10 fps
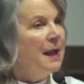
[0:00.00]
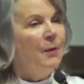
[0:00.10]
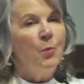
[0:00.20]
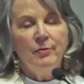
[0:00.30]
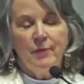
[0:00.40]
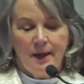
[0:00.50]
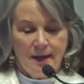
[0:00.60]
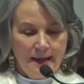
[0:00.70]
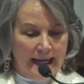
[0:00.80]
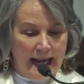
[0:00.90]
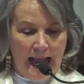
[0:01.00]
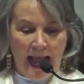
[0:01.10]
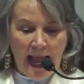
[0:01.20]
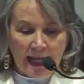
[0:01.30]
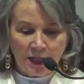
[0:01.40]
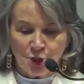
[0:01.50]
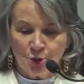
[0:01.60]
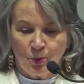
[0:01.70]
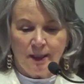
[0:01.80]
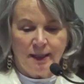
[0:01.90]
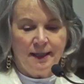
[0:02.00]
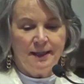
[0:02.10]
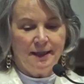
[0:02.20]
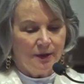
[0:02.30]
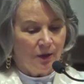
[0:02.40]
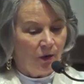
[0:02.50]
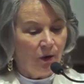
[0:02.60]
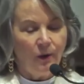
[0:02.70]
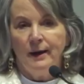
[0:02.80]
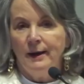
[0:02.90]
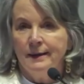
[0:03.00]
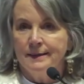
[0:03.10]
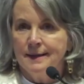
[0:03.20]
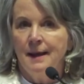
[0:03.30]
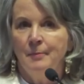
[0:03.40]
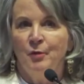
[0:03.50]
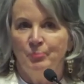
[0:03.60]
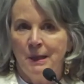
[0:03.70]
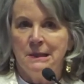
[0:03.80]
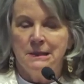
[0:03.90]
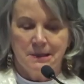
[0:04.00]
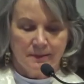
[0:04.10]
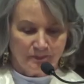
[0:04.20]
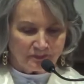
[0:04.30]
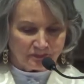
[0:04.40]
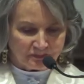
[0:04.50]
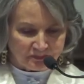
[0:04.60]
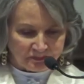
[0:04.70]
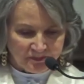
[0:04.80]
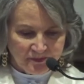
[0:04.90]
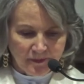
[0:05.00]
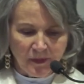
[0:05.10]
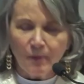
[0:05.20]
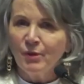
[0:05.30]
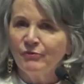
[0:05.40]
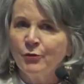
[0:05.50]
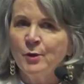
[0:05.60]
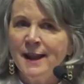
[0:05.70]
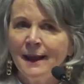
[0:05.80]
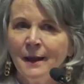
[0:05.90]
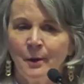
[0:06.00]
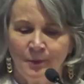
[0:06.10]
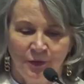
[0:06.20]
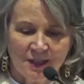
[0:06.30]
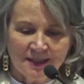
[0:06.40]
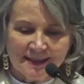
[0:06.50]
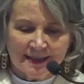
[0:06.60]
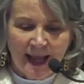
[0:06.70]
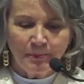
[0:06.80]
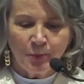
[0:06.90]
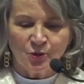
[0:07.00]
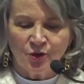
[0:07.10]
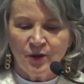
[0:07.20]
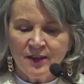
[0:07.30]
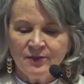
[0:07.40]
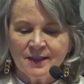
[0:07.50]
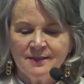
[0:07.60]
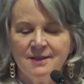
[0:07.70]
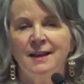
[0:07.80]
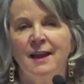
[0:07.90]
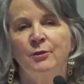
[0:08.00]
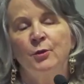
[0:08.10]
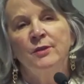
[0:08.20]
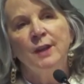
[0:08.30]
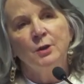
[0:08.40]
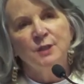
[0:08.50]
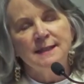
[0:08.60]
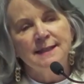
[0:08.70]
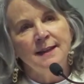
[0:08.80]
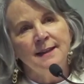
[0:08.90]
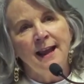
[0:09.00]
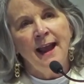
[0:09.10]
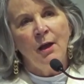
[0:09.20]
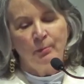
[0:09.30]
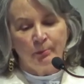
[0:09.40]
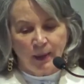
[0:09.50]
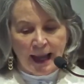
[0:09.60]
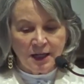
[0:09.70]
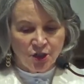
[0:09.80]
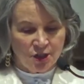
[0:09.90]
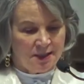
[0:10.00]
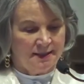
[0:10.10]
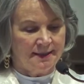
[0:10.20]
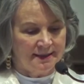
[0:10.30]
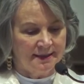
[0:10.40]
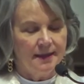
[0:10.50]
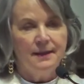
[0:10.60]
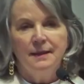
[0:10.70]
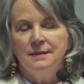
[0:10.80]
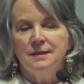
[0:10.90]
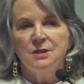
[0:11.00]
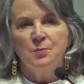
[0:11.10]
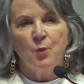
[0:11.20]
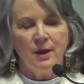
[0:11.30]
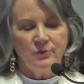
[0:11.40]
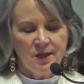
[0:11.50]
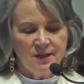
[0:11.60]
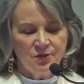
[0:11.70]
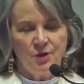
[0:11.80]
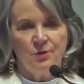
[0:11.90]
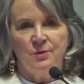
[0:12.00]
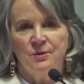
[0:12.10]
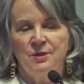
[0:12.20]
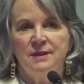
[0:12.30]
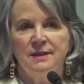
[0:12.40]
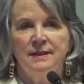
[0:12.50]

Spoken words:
when they actually are in a time of peace. But for now, the disciples are in this together, and they're sent out by Jesus to spread this news.